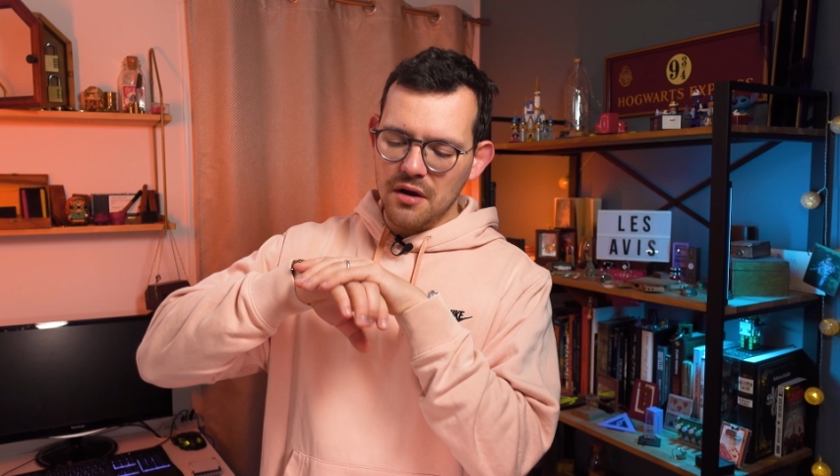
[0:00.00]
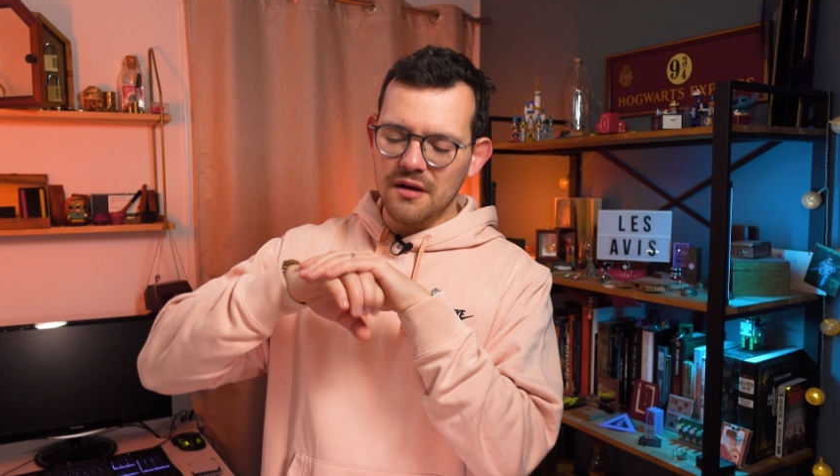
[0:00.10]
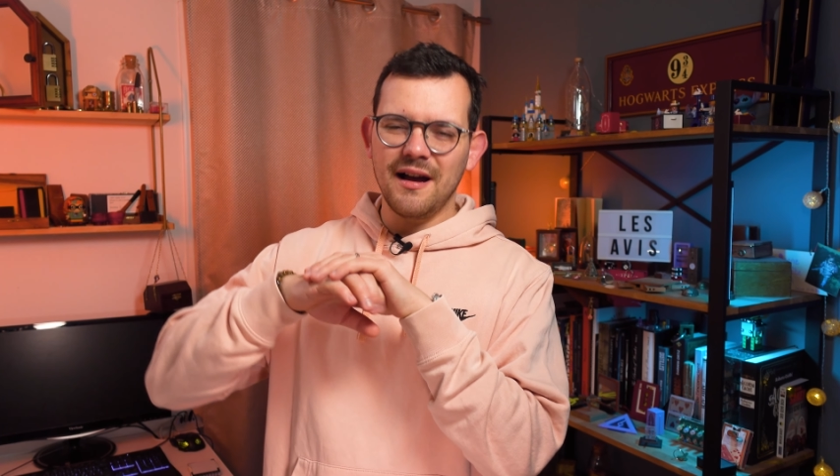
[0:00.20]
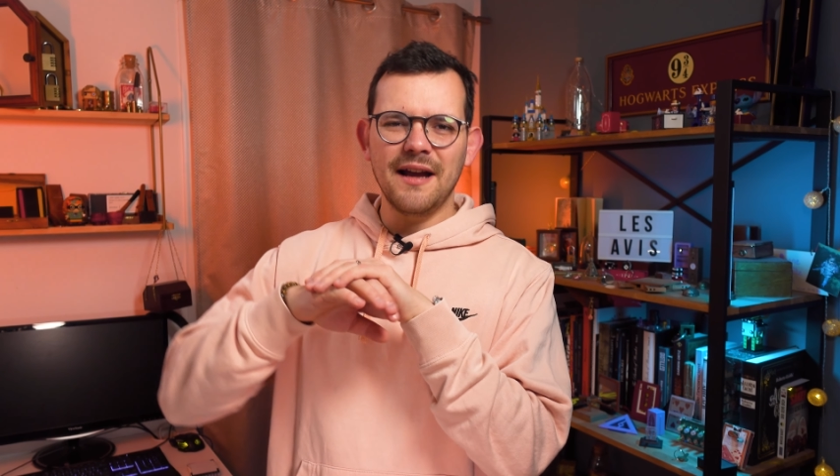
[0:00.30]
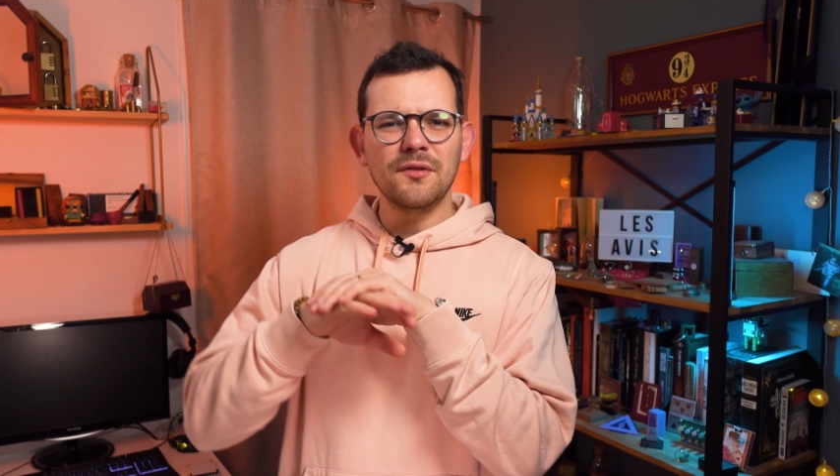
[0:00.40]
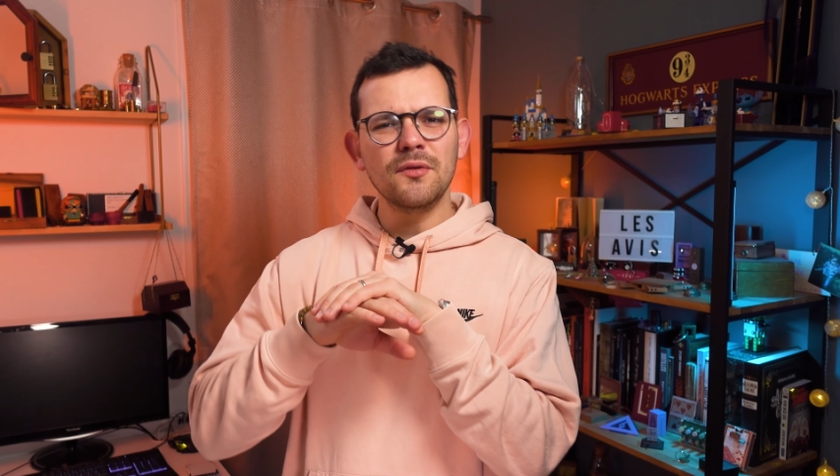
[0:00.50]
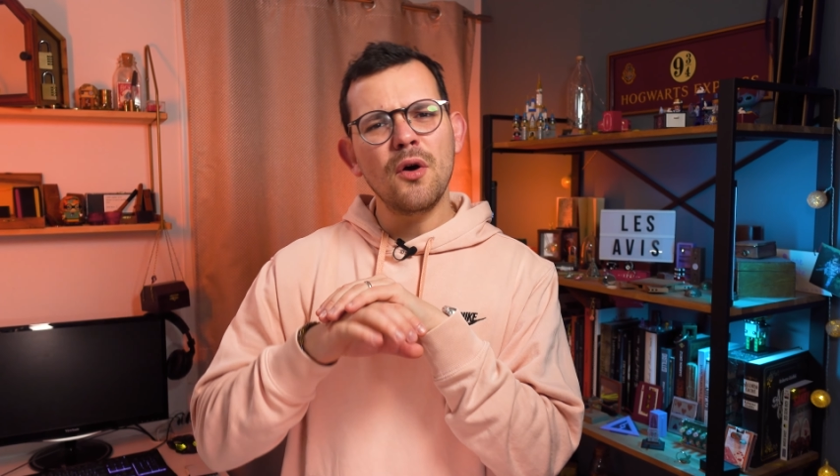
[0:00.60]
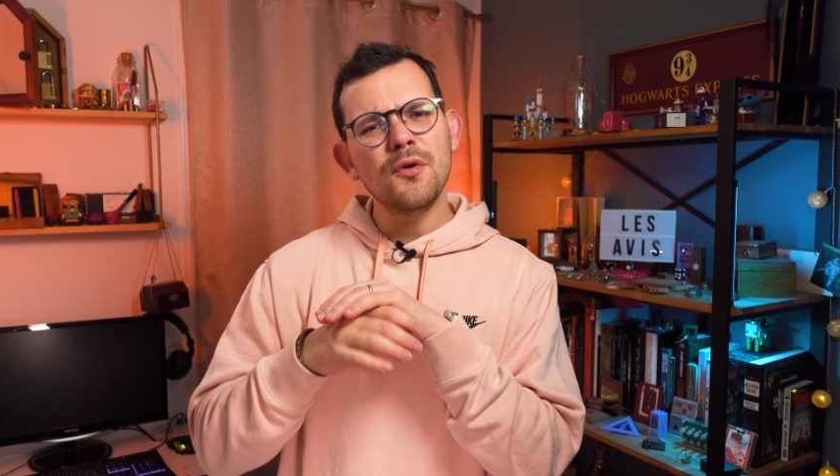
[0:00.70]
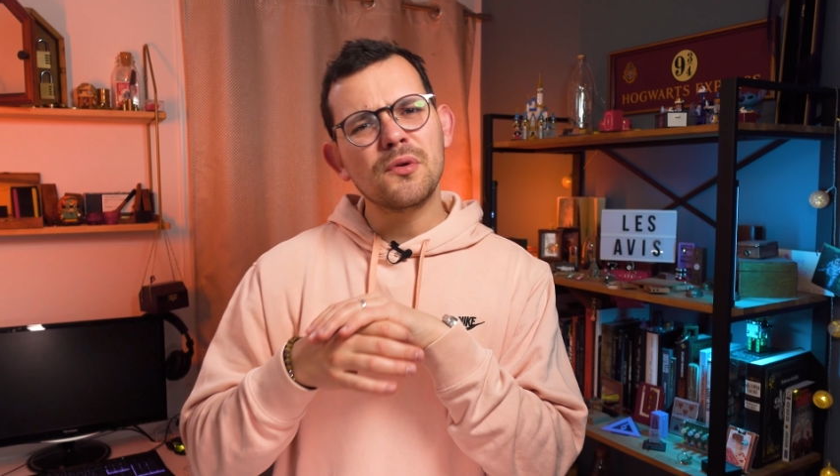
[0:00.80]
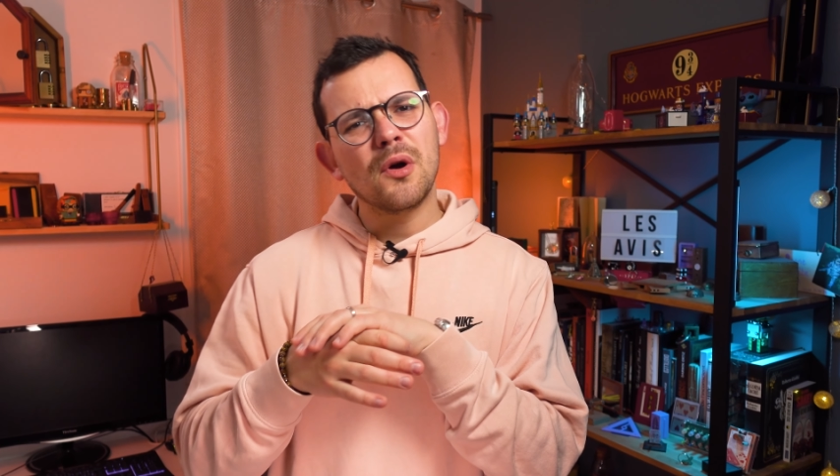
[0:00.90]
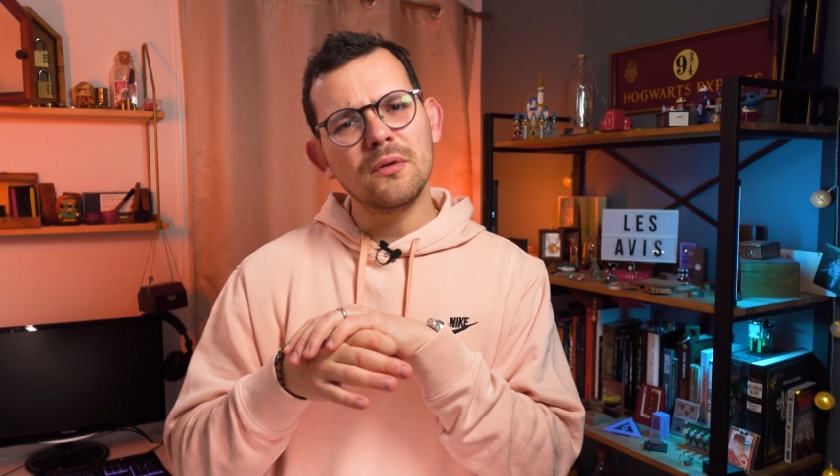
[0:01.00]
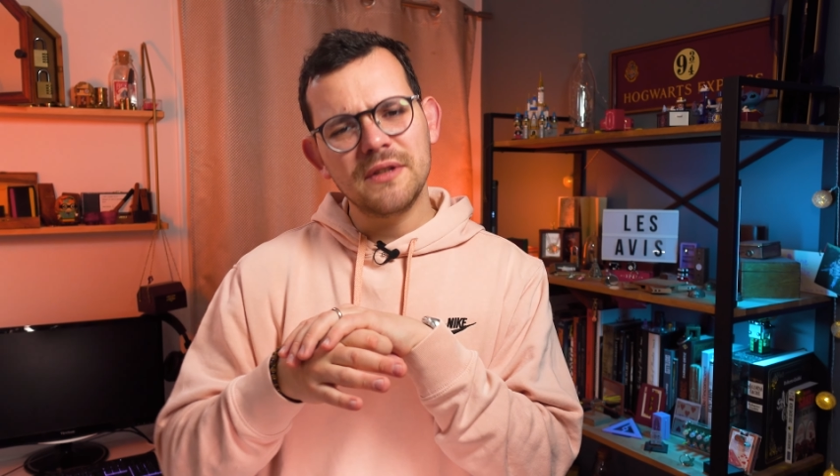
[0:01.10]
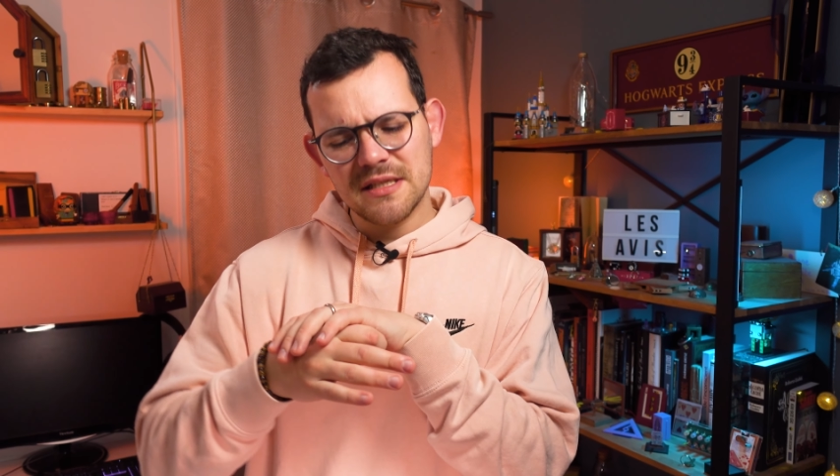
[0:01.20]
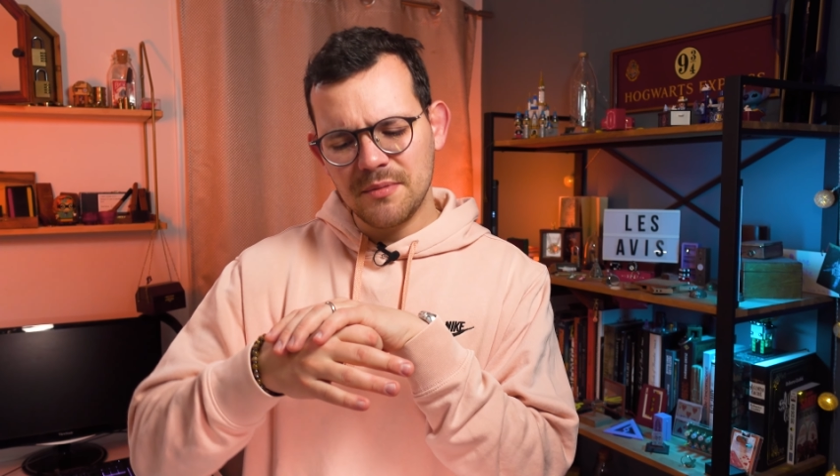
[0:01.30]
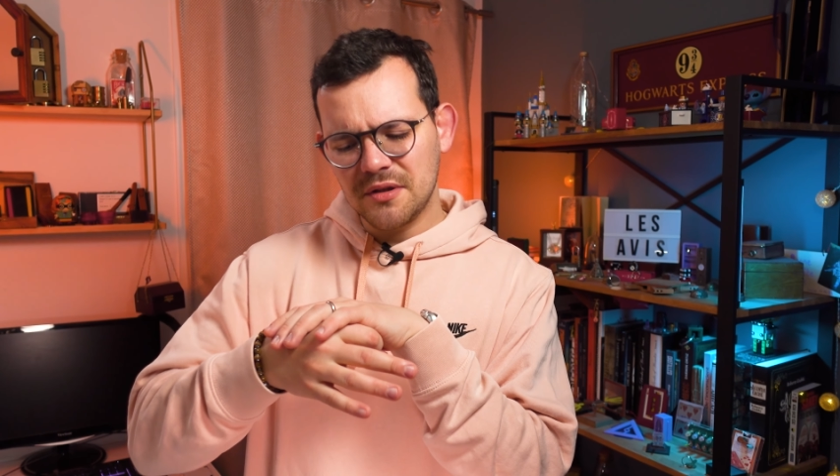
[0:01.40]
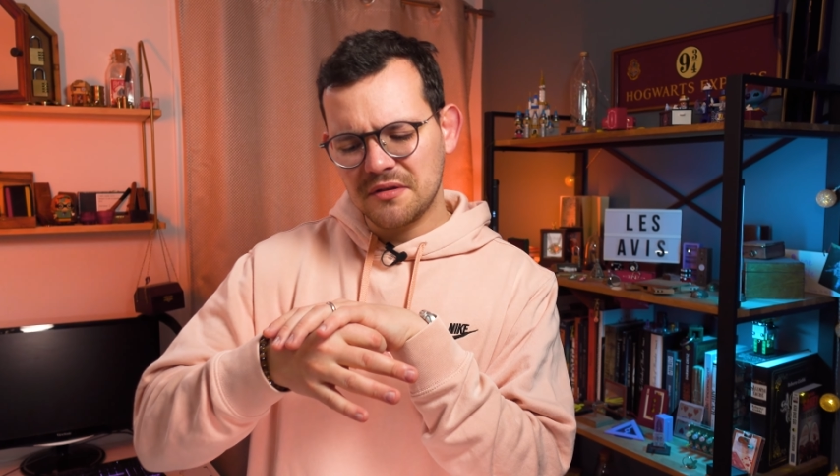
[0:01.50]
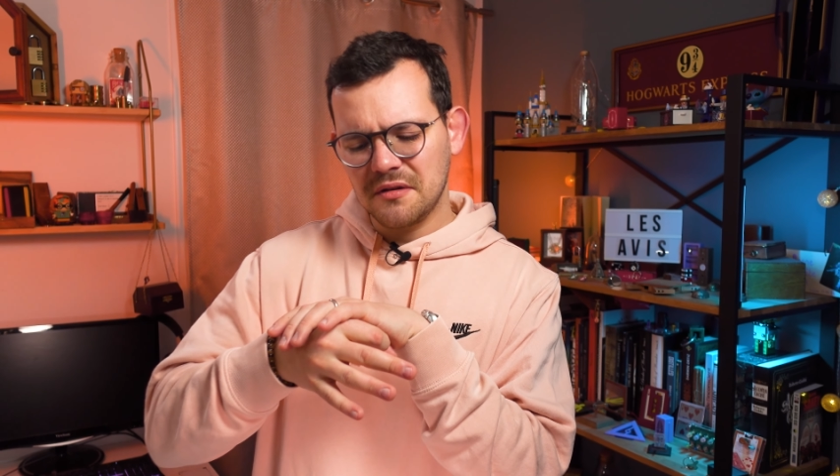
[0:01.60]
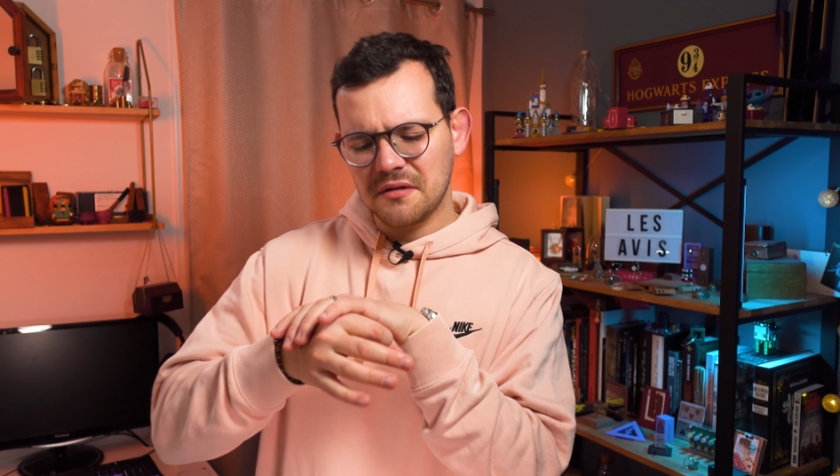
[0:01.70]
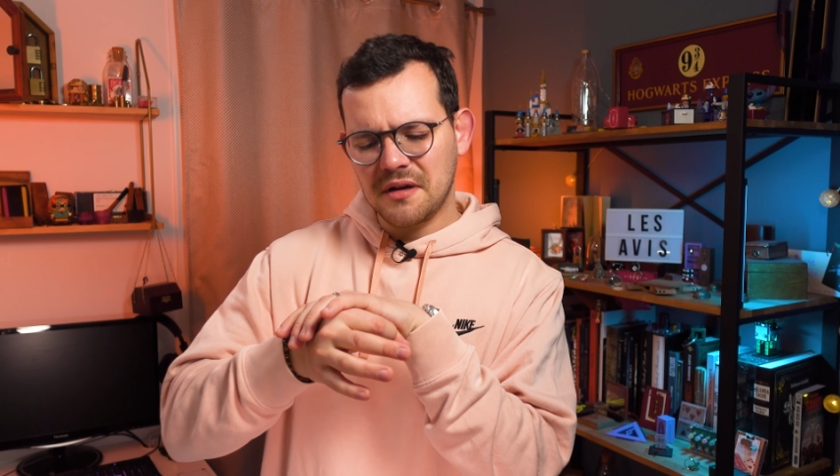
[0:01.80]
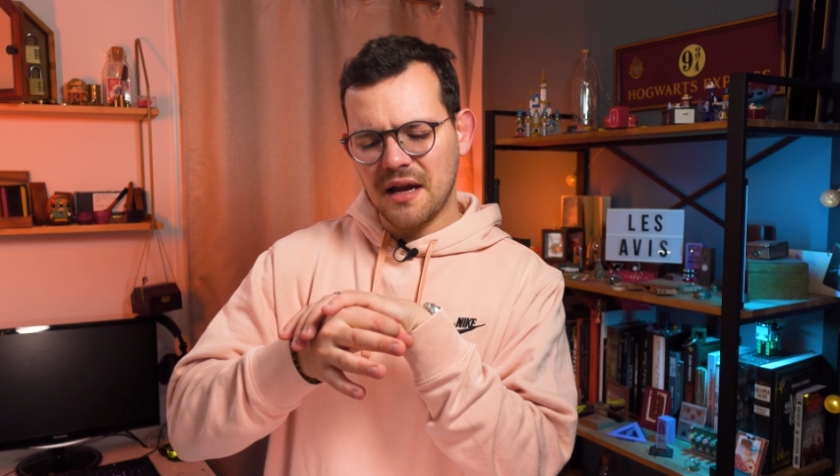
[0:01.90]
I don't know how you call this, but
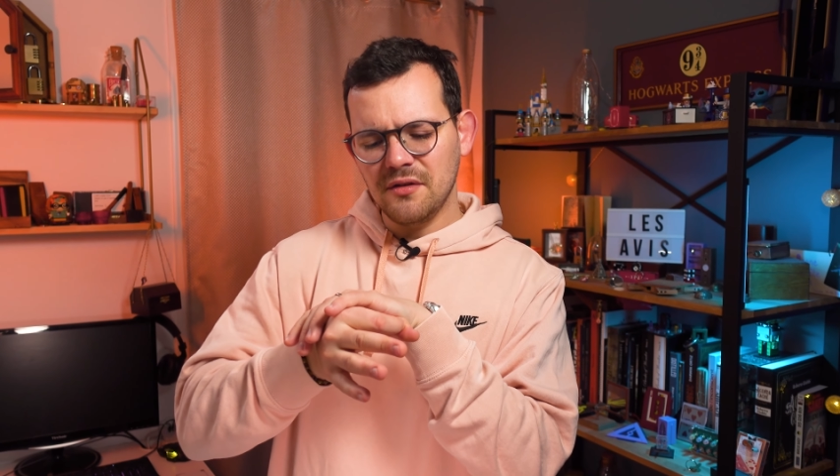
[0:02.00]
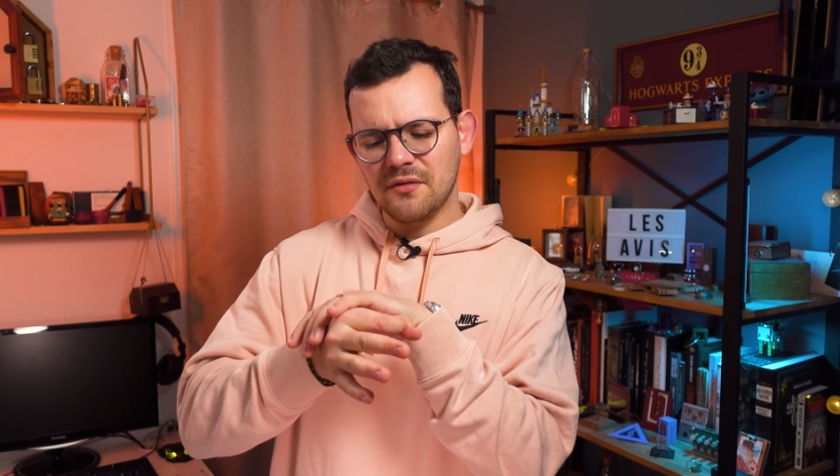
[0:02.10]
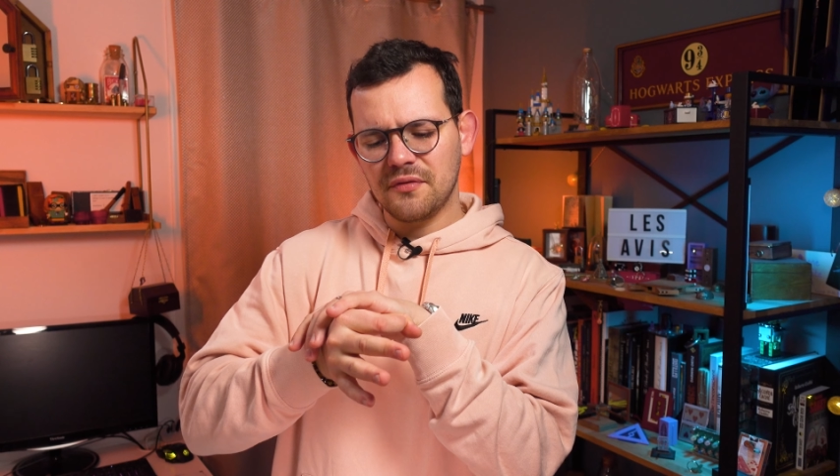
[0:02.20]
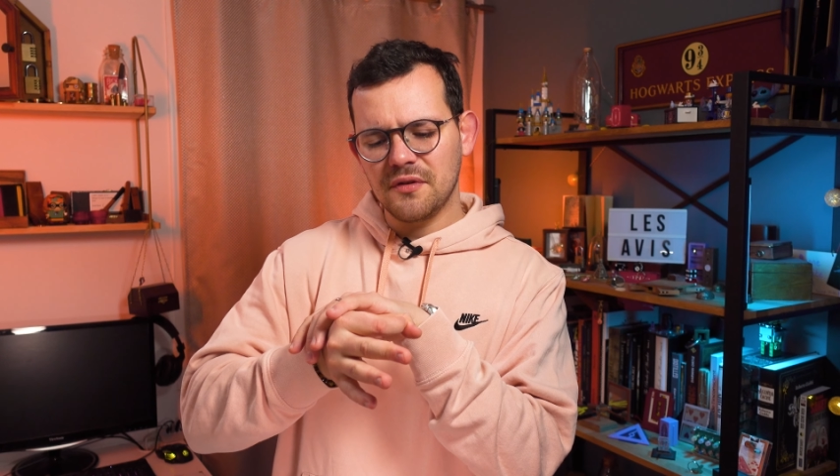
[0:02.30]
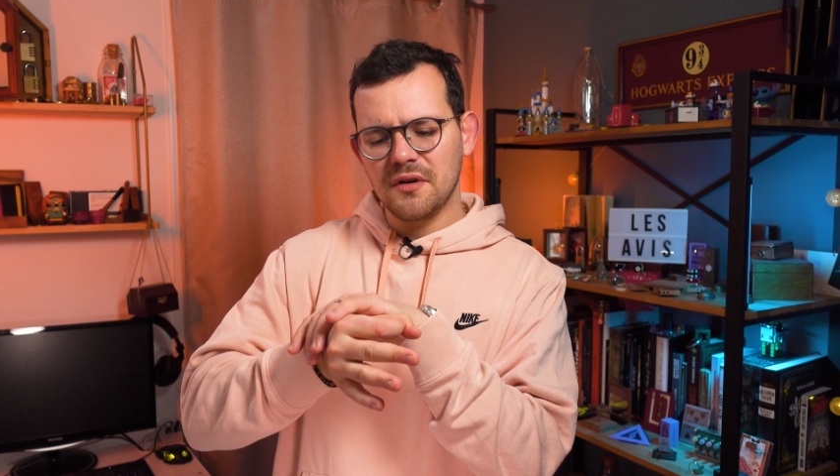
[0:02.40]
kind of